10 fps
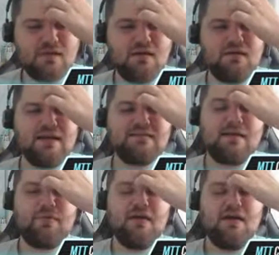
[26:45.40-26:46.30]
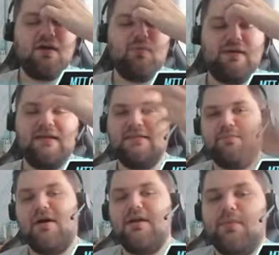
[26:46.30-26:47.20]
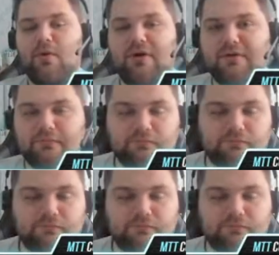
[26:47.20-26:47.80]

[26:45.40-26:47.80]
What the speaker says: Next up, we got party poker.